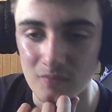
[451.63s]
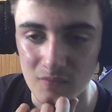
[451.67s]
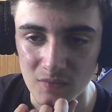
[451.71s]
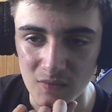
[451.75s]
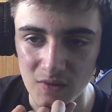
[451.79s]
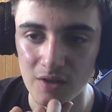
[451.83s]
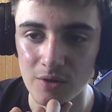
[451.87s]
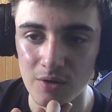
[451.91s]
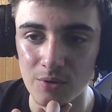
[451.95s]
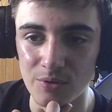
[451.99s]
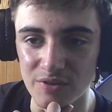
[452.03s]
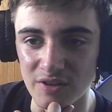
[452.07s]

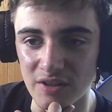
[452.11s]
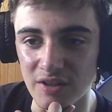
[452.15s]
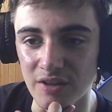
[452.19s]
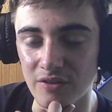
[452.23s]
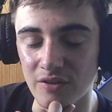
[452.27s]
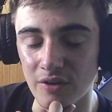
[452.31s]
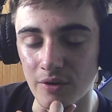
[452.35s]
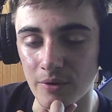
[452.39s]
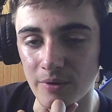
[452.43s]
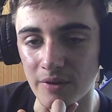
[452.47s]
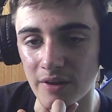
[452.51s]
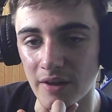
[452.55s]
It was
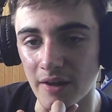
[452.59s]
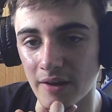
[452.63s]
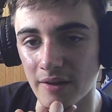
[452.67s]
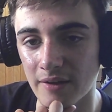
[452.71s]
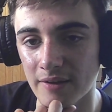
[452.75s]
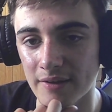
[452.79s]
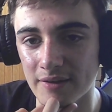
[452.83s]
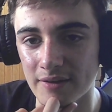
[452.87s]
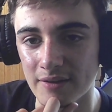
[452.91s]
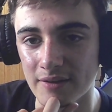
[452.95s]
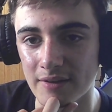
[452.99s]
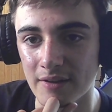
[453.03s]
Ezo, yeah.
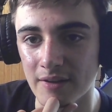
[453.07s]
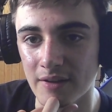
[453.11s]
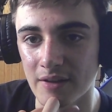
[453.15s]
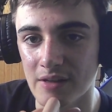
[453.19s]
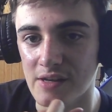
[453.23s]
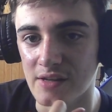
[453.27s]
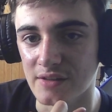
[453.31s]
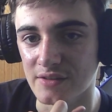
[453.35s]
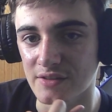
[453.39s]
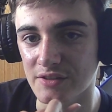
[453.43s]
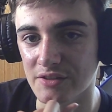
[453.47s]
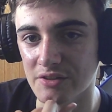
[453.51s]

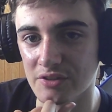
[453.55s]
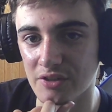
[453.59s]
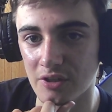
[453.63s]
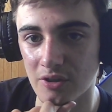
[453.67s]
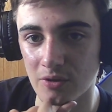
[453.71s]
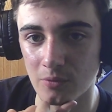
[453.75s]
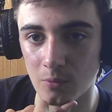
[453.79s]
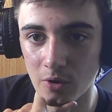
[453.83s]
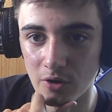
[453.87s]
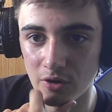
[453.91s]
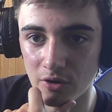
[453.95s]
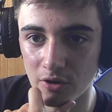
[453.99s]
Here's Ezo,
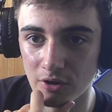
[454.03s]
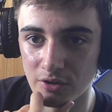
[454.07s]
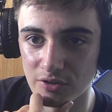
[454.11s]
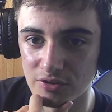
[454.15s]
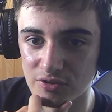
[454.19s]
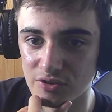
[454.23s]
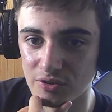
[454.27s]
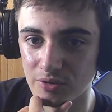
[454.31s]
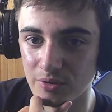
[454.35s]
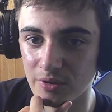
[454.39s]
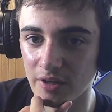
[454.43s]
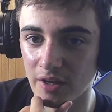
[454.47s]
1 cost
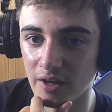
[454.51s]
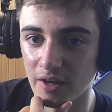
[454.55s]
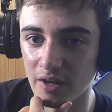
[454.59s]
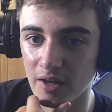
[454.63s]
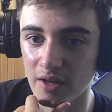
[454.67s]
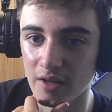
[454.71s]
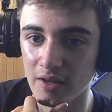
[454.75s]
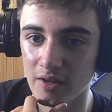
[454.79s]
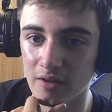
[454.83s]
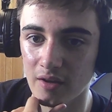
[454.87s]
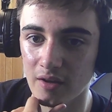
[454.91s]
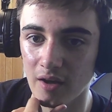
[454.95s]

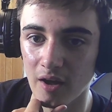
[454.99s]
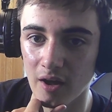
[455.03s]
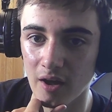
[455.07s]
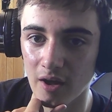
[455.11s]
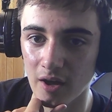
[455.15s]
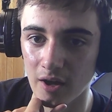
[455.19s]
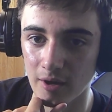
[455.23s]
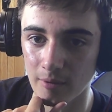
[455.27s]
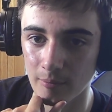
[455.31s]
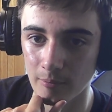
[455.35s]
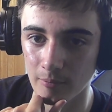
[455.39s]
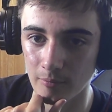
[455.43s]
2k,
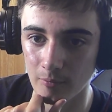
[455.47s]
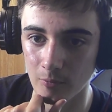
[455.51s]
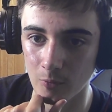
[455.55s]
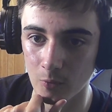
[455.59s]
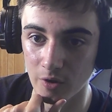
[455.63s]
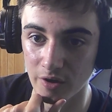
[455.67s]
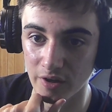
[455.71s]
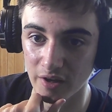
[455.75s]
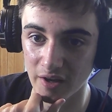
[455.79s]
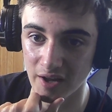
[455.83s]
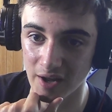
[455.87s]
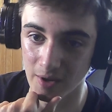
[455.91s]

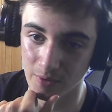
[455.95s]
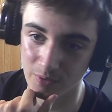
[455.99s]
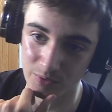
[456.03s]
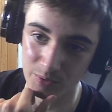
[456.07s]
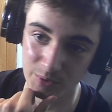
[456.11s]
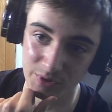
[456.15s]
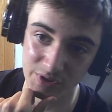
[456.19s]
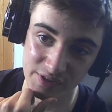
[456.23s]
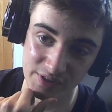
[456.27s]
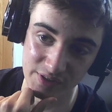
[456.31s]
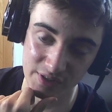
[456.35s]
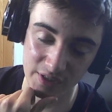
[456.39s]
1k counter,
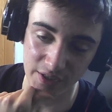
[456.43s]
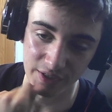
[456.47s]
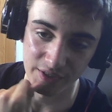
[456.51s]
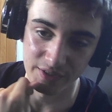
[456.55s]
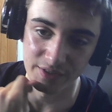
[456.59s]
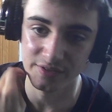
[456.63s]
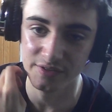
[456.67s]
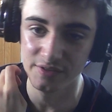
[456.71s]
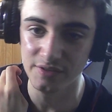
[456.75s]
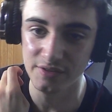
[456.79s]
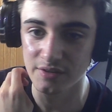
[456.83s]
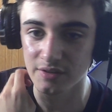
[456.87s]
which is
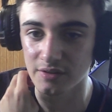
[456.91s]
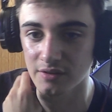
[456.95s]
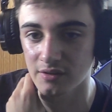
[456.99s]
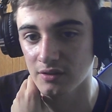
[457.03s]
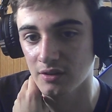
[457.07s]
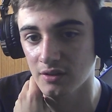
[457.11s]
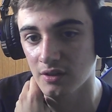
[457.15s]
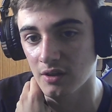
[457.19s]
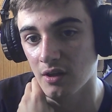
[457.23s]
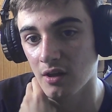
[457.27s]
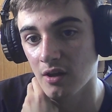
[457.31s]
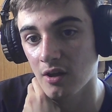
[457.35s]
nice.
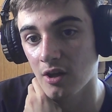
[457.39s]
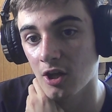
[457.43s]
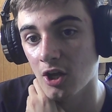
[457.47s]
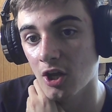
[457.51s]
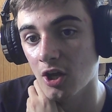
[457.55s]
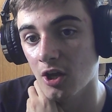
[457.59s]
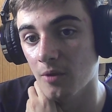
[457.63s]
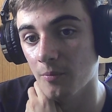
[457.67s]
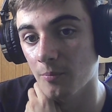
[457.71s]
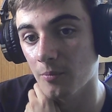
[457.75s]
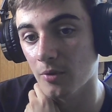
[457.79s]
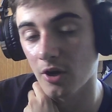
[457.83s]

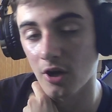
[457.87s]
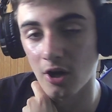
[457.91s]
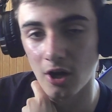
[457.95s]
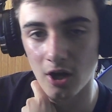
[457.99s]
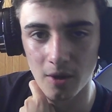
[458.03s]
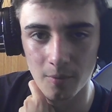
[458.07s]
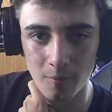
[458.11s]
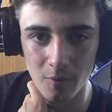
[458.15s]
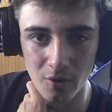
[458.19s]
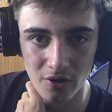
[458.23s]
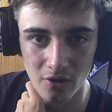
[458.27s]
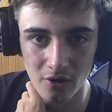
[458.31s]
But
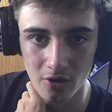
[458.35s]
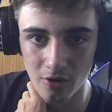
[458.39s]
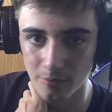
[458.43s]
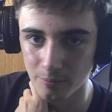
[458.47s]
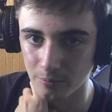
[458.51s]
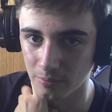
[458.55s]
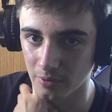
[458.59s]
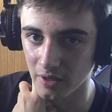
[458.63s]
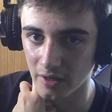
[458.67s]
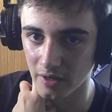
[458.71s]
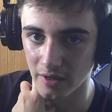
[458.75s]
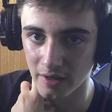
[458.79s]
on
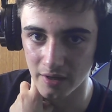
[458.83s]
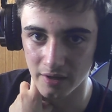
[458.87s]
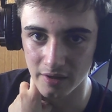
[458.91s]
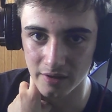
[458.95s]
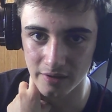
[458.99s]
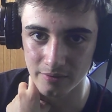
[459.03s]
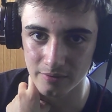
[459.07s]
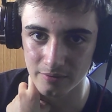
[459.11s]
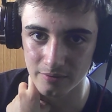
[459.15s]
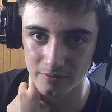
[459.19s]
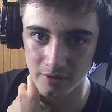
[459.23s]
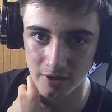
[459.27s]
play,
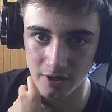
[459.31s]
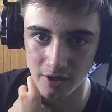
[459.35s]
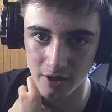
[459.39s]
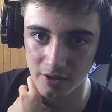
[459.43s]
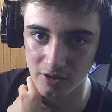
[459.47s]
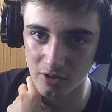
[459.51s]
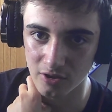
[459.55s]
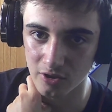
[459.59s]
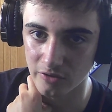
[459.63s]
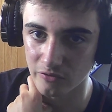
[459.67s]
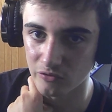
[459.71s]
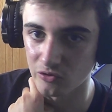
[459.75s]

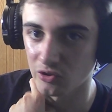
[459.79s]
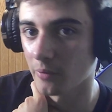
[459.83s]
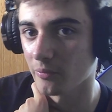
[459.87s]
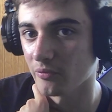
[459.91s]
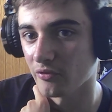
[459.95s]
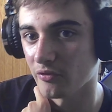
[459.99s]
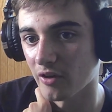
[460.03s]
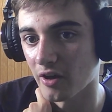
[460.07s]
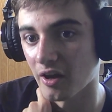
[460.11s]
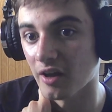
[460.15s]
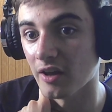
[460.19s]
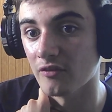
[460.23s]
look for top
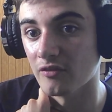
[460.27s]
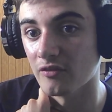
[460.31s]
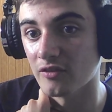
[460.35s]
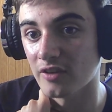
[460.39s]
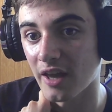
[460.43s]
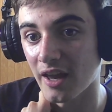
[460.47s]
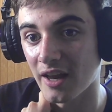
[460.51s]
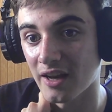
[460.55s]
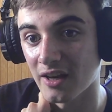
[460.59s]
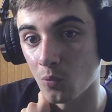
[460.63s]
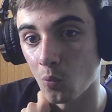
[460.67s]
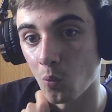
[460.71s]
5, get
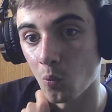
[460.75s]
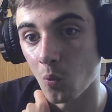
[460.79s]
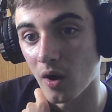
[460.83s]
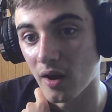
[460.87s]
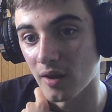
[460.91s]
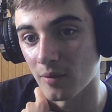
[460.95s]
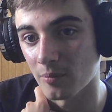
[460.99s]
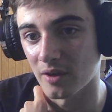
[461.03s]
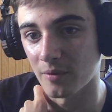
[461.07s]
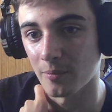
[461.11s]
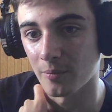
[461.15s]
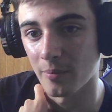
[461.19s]
any
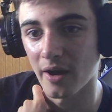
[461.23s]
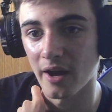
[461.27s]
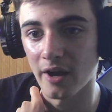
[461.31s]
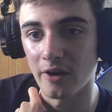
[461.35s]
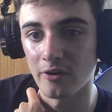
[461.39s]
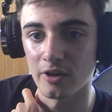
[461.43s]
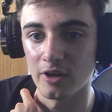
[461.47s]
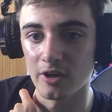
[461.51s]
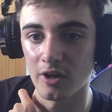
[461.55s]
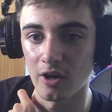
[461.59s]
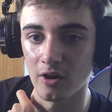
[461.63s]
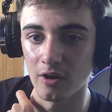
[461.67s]
Whitebeard
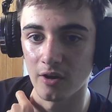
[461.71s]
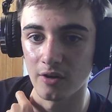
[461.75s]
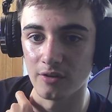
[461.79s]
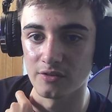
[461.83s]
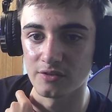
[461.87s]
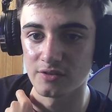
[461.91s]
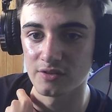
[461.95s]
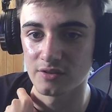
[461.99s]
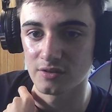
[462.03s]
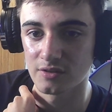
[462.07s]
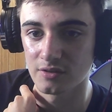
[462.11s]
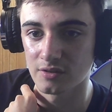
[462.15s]
pirate
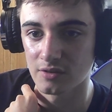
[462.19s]
cards.